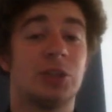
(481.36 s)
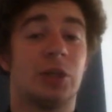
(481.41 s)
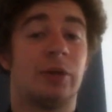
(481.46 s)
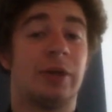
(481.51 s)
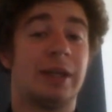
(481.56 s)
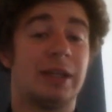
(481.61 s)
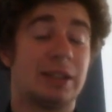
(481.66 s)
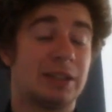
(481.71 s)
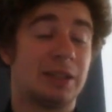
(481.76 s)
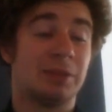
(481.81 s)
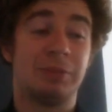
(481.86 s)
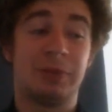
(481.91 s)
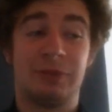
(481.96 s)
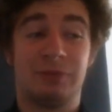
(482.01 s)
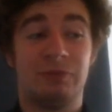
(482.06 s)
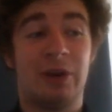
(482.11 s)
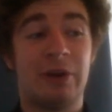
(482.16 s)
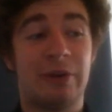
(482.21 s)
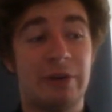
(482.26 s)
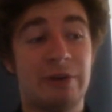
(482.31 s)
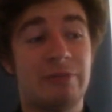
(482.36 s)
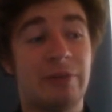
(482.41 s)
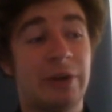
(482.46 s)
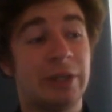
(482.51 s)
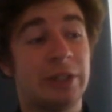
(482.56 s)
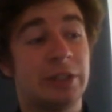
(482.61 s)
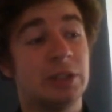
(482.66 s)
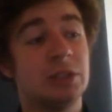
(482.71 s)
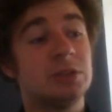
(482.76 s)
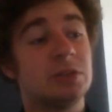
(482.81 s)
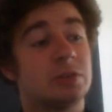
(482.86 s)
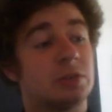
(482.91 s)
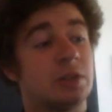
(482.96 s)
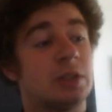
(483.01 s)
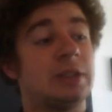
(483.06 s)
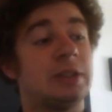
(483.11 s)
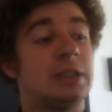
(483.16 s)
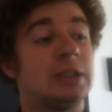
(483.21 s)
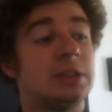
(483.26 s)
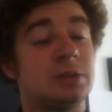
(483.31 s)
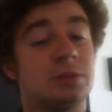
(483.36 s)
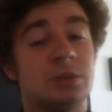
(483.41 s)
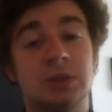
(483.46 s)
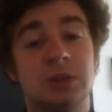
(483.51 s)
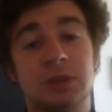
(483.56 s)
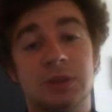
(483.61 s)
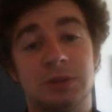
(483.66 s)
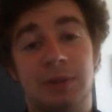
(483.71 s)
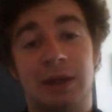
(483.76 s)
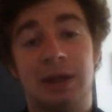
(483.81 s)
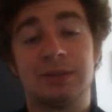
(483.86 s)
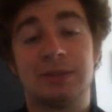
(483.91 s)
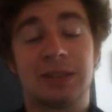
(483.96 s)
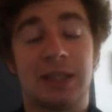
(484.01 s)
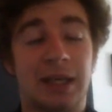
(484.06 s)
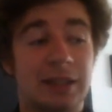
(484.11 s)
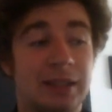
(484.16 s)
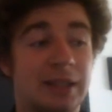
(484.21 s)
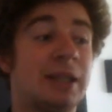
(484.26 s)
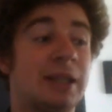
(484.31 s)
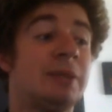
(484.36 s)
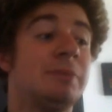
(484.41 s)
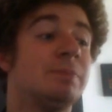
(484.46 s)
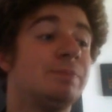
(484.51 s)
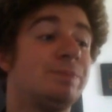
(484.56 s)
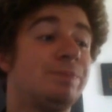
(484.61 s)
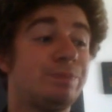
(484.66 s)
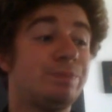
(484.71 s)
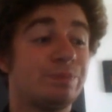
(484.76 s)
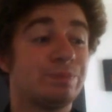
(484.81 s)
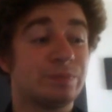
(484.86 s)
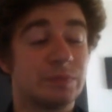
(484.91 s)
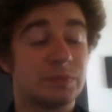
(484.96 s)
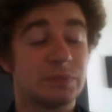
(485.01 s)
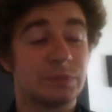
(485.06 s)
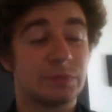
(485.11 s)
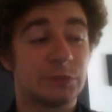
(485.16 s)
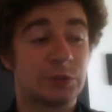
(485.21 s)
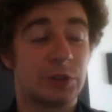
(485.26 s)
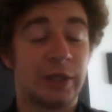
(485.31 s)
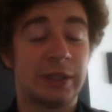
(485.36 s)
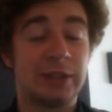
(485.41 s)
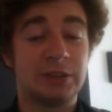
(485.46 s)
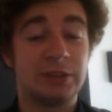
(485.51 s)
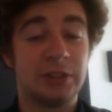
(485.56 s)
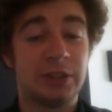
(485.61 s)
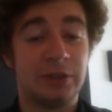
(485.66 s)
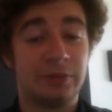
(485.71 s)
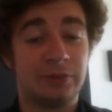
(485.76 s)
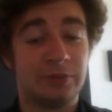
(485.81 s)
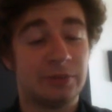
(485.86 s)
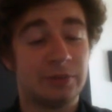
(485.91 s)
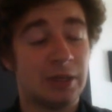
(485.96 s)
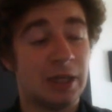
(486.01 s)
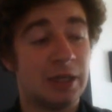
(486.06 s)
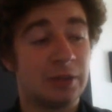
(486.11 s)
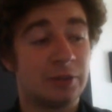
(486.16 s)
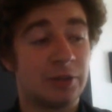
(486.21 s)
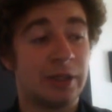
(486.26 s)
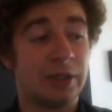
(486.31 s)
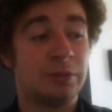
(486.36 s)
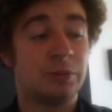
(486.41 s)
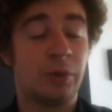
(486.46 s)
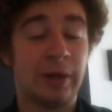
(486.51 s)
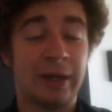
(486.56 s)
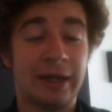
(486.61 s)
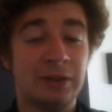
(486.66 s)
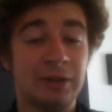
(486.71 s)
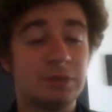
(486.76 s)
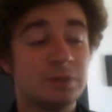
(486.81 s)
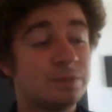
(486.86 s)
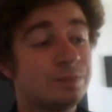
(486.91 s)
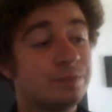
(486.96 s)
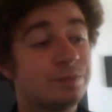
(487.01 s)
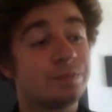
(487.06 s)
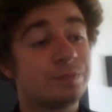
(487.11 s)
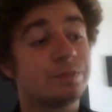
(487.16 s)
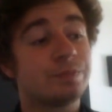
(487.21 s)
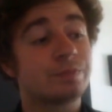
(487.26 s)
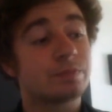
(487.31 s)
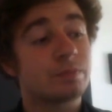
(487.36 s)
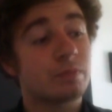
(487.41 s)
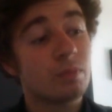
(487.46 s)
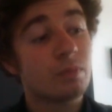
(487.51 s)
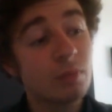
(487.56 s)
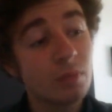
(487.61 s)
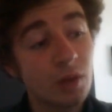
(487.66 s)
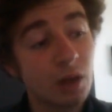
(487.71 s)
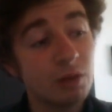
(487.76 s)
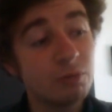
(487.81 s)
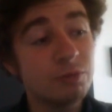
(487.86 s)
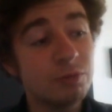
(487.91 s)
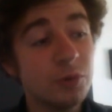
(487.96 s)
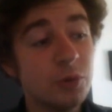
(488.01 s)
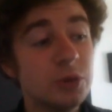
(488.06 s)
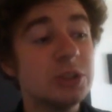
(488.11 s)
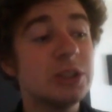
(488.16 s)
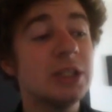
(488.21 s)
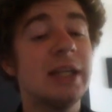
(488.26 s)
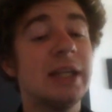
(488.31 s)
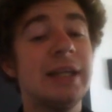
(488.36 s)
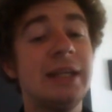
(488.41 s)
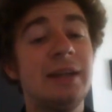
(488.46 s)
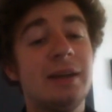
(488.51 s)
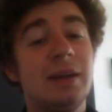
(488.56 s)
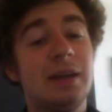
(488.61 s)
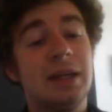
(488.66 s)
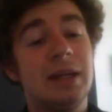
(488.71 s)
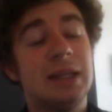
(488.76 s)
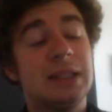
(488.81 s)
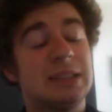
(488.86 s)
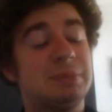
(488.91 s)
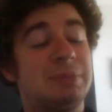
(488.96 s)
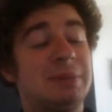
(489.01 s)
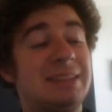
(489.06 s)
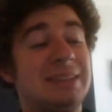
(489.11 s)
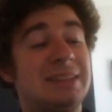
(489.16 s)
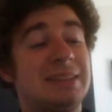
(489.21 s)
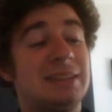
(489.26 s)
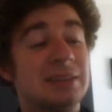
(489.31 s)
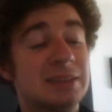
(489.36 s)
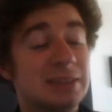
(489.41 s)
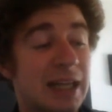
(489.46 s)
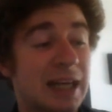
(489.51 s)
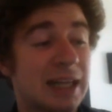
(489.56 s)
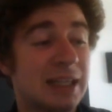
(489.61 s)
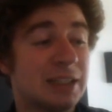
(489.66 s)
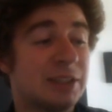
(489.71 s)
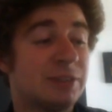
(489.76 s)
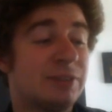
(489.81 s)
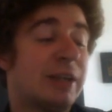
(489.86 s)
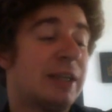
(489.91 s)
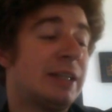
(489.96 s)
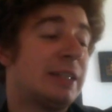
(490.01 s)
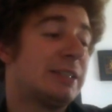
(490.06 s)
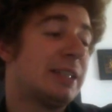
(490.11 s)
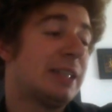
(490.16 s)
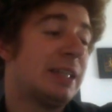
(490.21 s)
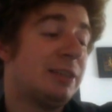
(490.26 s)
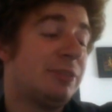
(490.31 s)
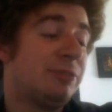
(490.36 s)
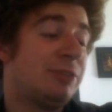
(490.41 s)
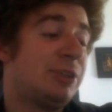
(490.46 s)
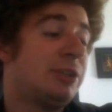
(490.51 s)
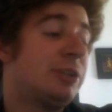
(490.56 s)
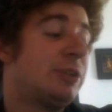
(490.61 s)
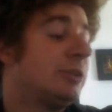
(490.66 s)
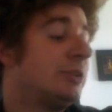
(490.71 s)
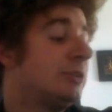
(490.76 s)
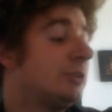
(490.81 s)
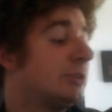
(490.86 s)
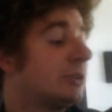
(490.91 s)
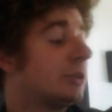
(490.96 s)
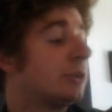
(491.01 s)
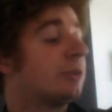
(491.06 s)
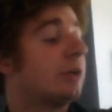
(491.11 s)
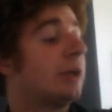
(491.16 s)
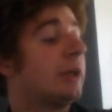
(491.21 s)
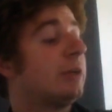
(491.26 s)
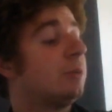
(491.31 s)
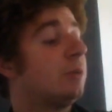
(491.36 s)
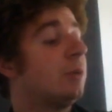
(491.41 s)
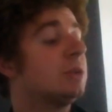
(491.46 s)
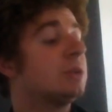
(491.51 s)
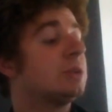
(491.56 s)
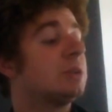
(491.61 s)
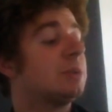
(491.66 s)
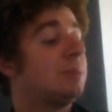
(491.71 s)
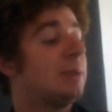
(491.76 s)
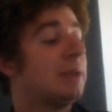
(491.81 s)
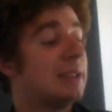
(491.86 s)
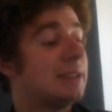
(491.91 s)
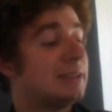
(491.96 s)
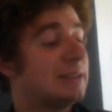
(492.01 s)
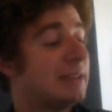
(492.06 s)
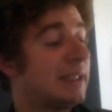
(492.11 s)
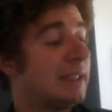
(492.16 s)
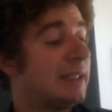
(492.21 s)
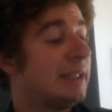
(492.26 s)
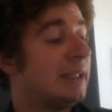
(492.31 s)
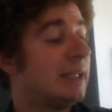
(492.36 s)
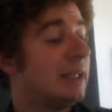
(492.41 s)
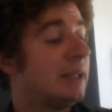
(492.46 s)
it can be very, very good to ride this one to be able to get the Grade 1 out. Unfortunately, this ability doesn't activate if you use the Grade 1's ability